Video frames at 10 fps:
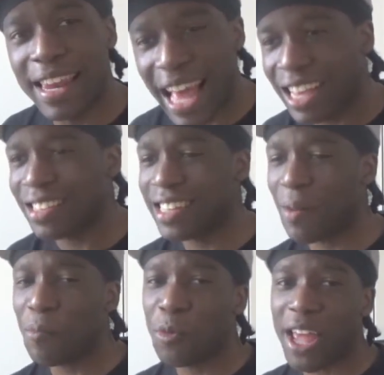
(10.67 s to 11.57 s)
Nation.
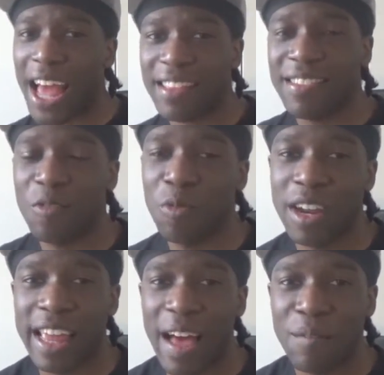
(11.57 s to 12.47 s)
I'm reacting to
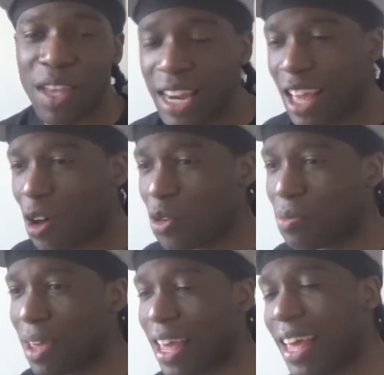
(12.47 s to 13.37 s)
one of y'all
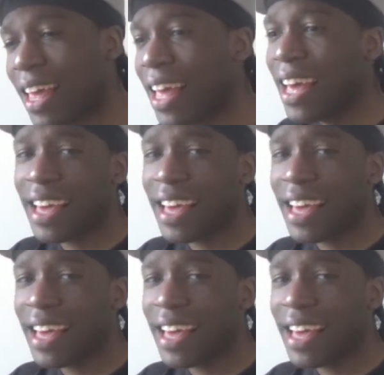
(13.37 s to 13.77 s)
videos, man.